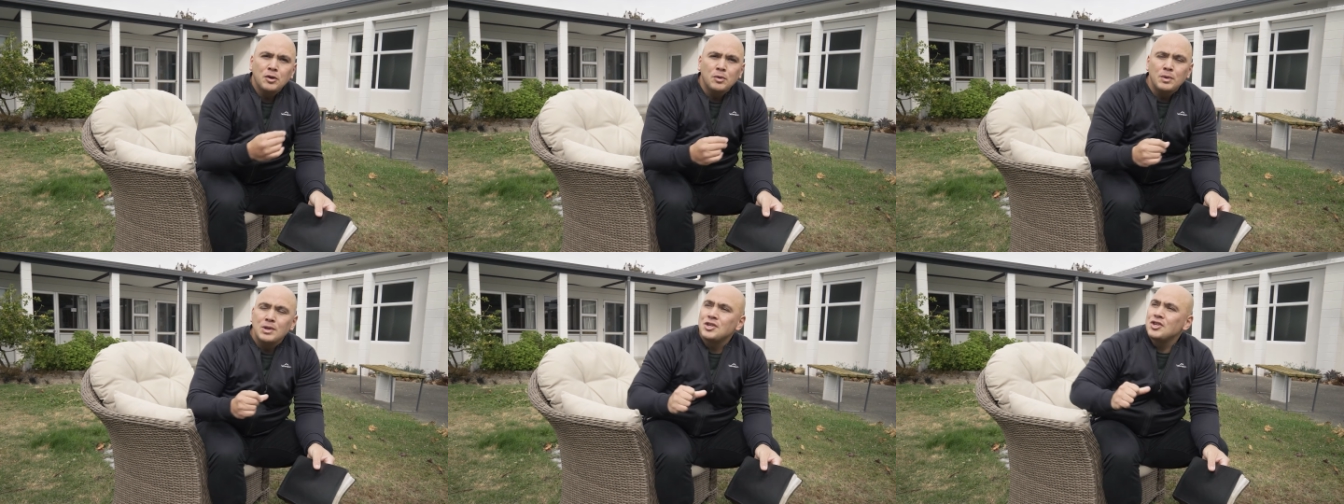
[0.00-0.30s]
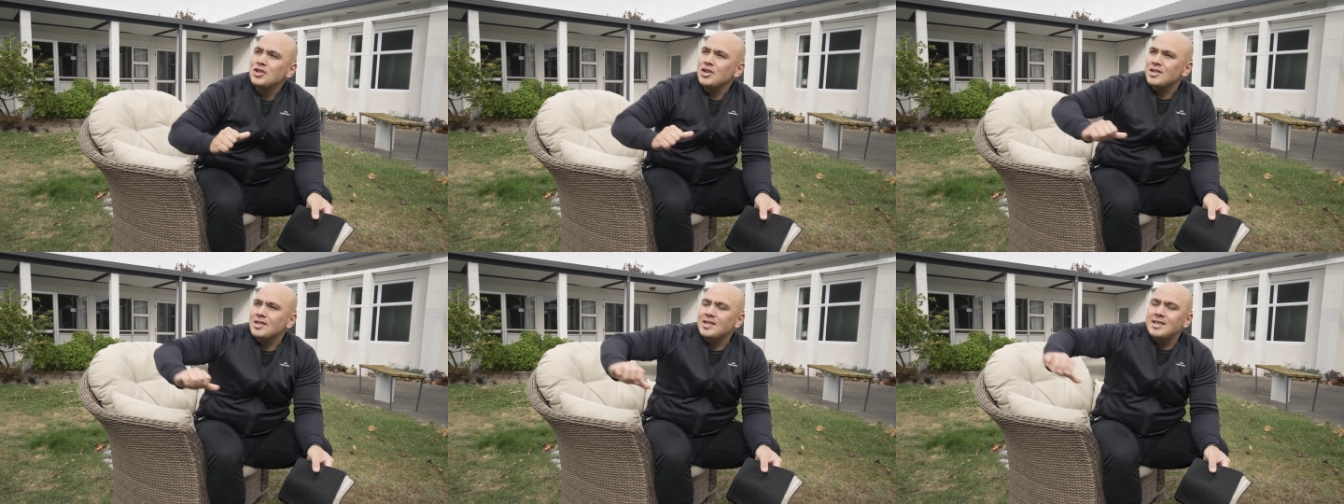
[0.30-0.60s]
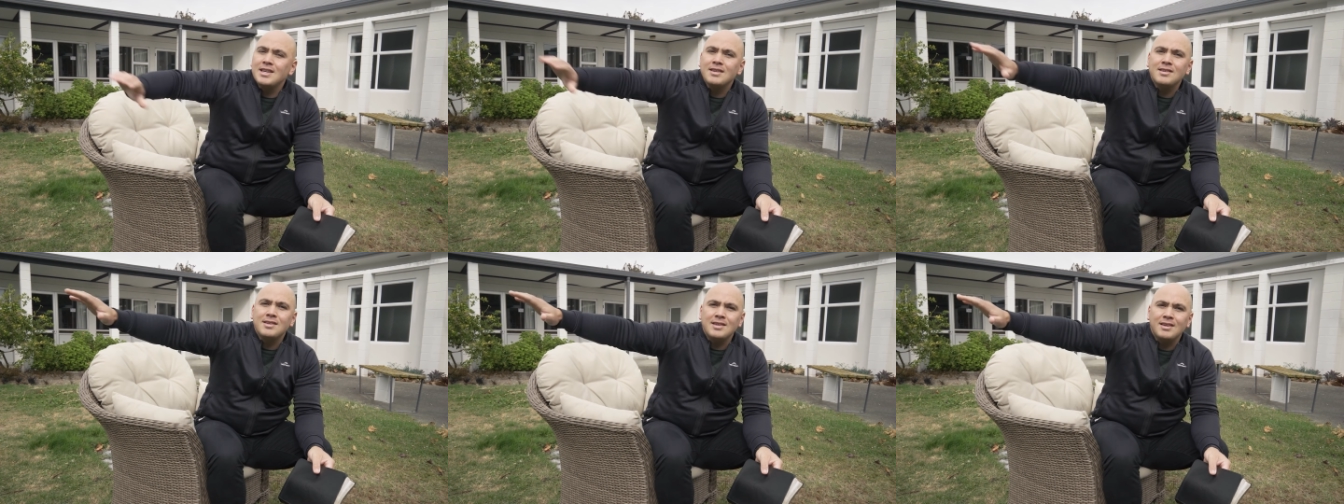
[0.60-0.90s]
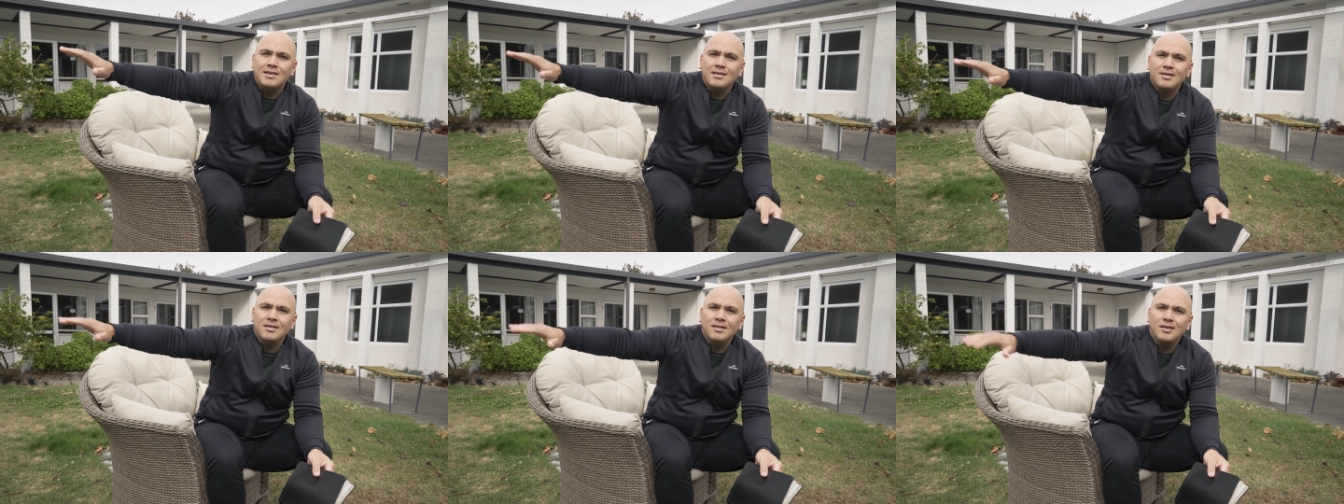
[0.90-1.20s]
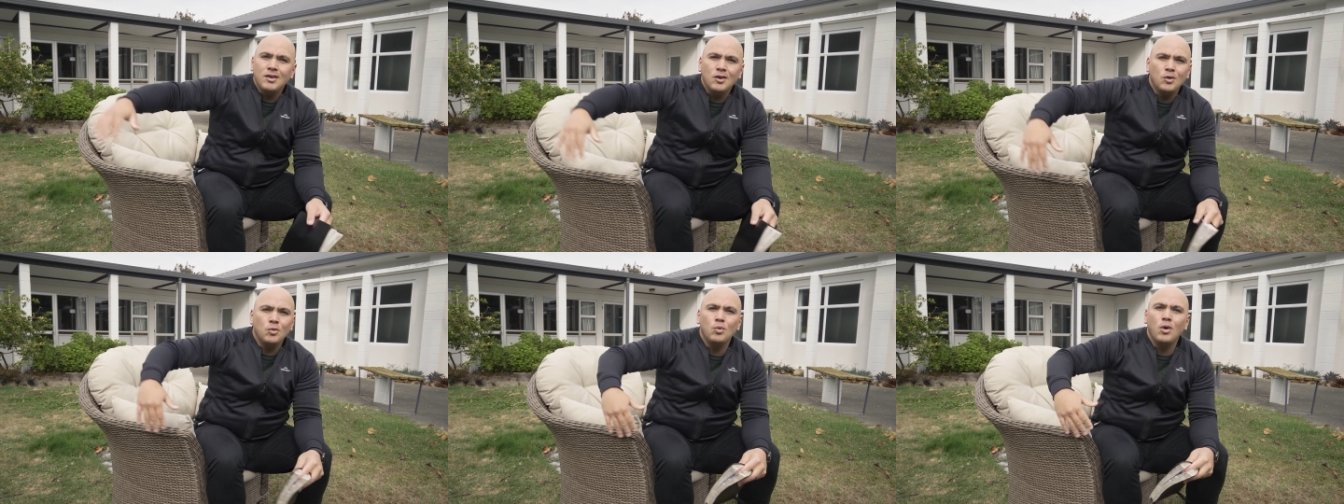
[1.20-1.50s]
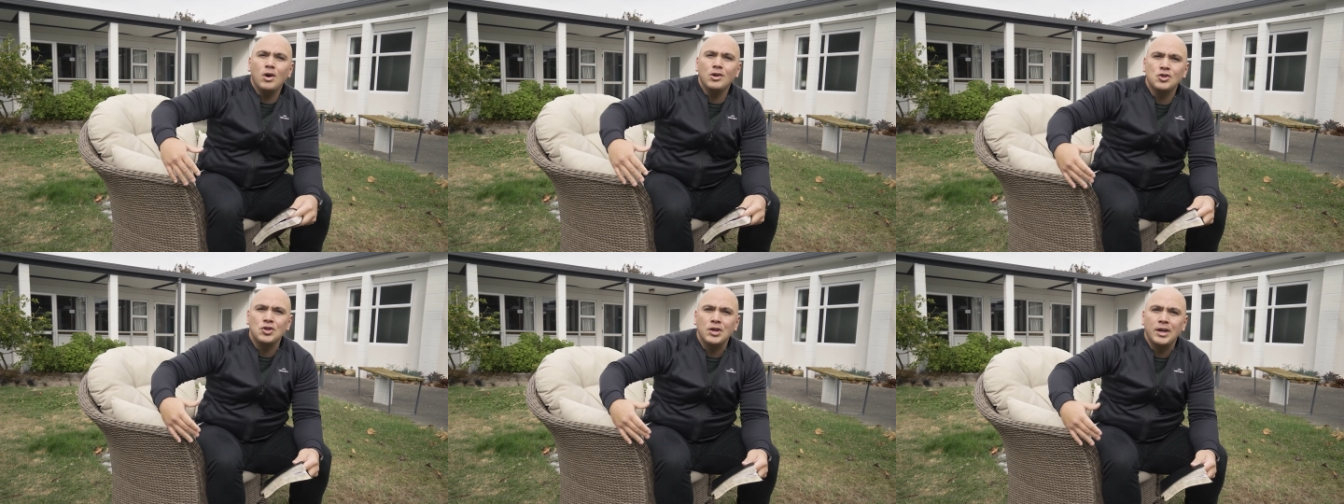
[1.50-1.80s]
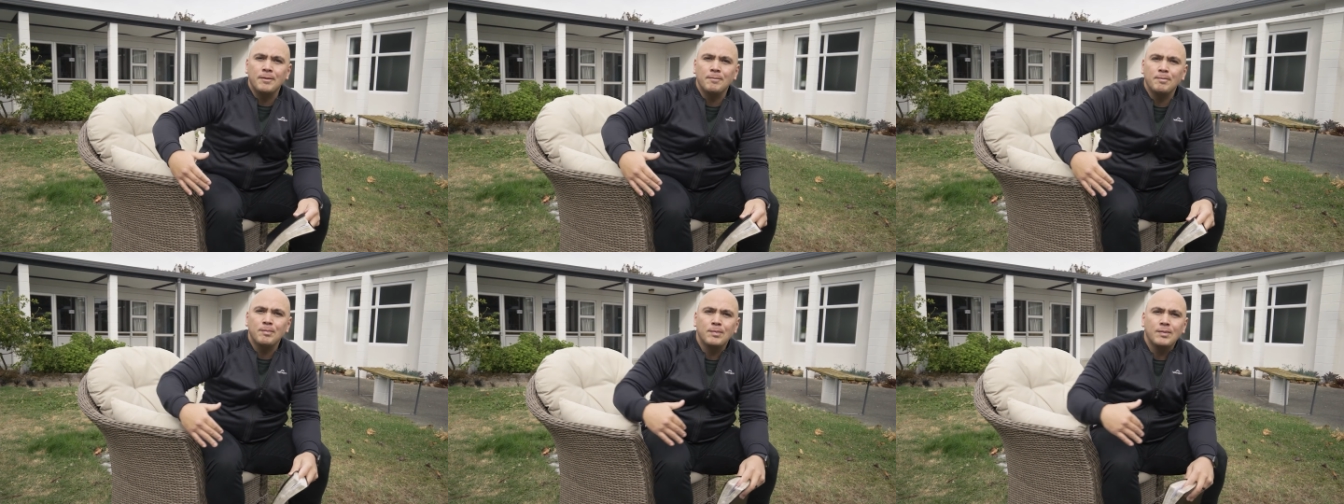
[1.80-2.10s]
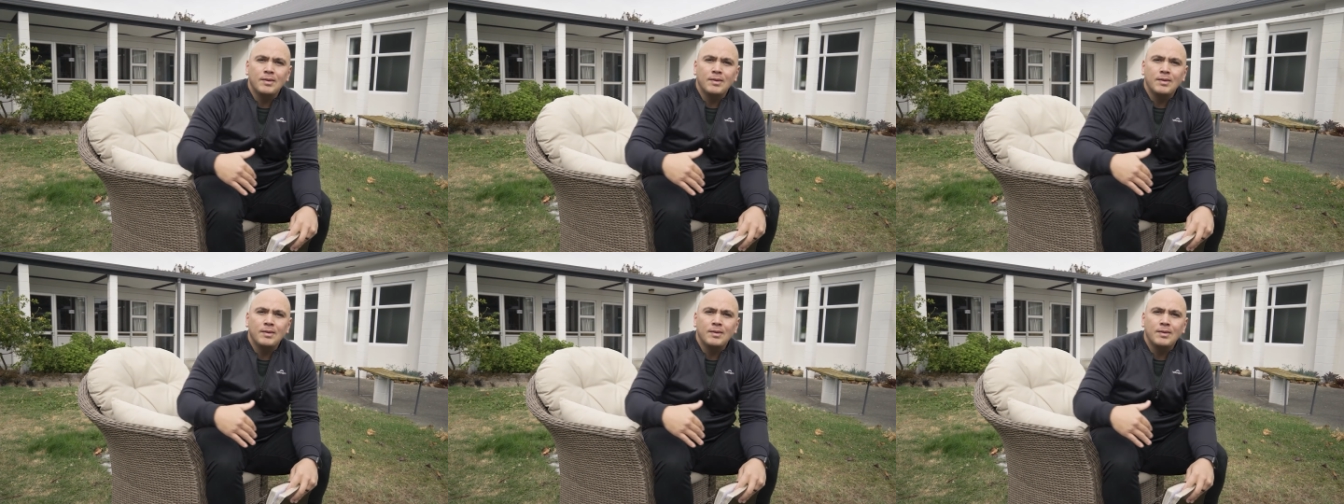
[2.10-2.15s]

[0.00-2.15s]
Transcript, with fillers: who is just distant, watching,